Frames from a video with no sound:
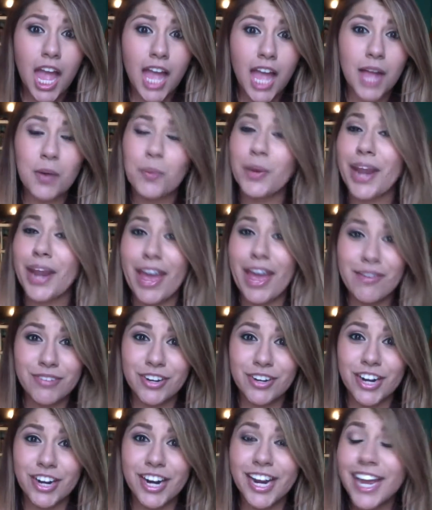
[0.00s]

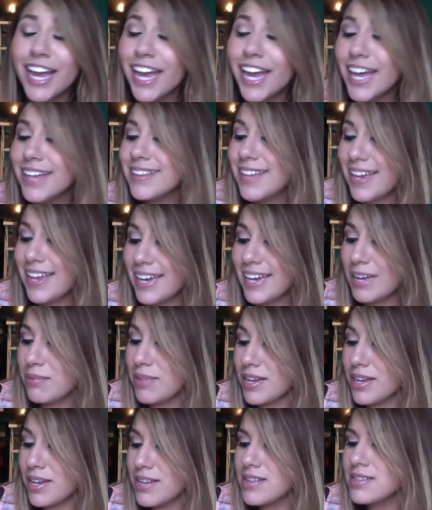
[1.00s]
whatever that name
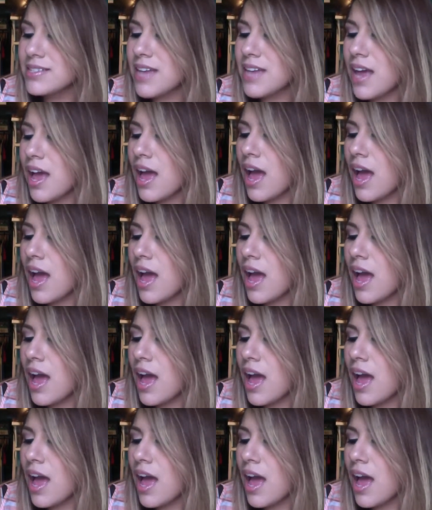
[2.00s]
is.